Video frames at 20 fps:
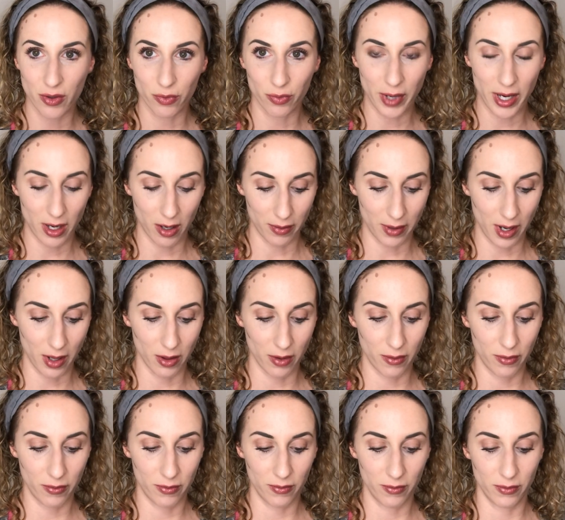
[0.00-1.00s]
right around
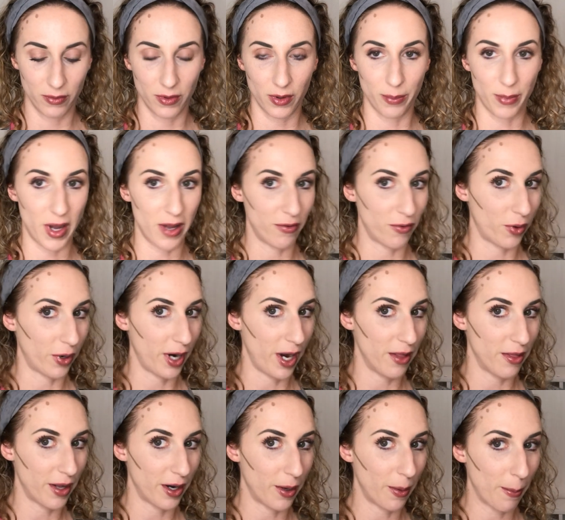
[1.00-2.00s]
my
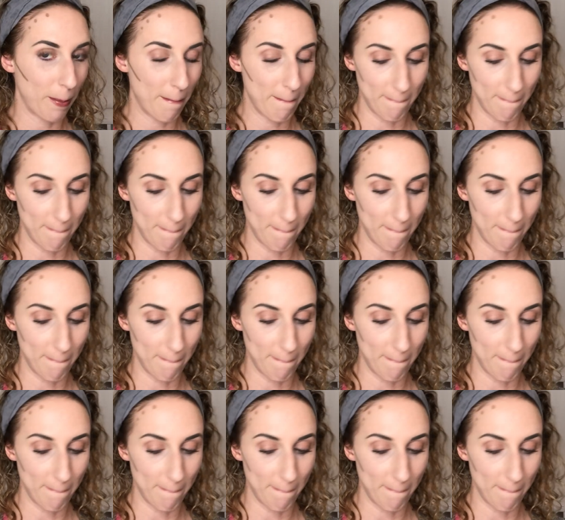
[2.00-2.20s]
forehead there.